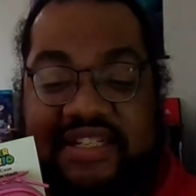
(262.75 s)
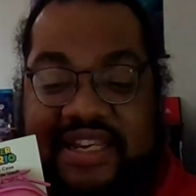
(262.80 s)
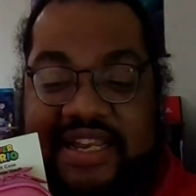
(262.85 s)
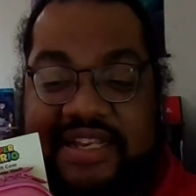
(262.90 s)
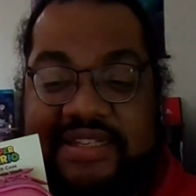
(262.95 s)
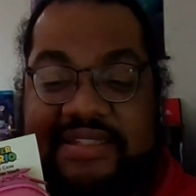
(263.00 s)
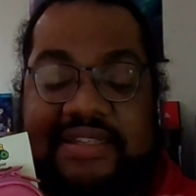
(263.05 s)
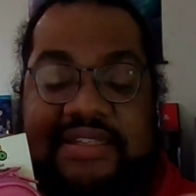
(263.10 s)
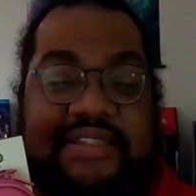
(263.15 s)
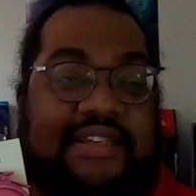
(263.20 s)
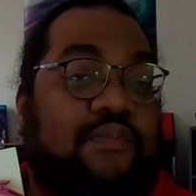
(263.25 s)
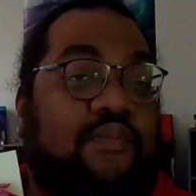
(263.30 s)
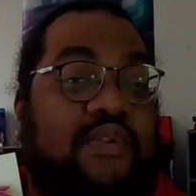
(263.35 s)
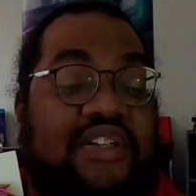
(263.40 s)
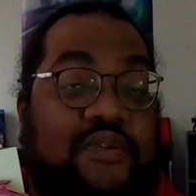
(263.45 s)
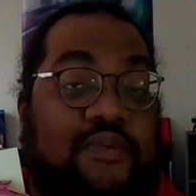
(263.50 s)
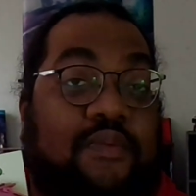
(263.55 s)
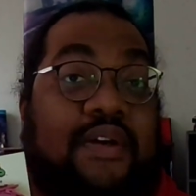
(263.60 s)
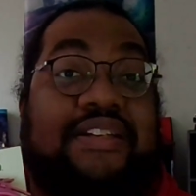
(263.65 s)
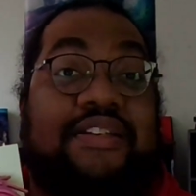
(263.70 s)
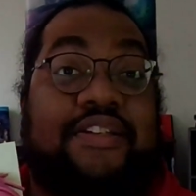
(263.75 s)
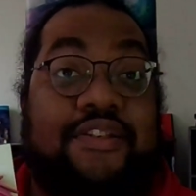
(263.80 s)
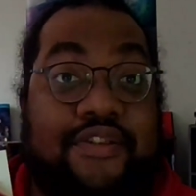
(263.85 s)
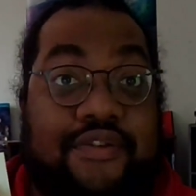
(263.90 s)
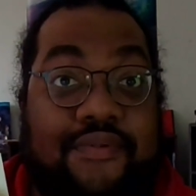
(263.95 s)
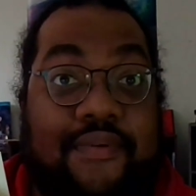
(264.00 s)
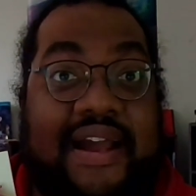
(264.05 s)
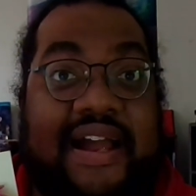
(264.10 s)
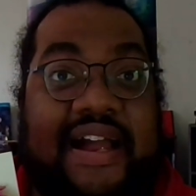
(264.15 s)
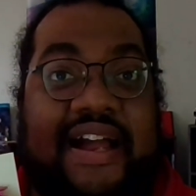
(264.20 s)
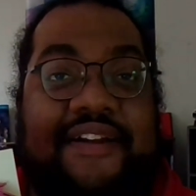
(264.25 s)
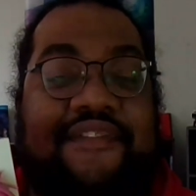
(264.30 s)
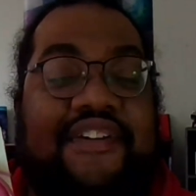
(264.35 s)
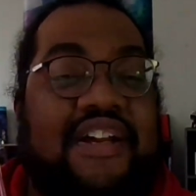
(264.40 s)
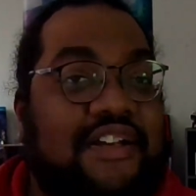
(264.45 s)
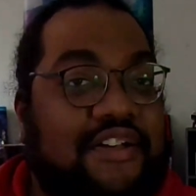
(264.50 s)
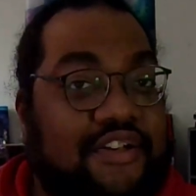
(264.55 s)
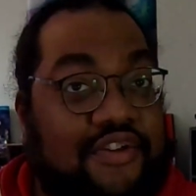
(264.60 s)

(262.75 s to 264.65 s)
cases and which one do you have.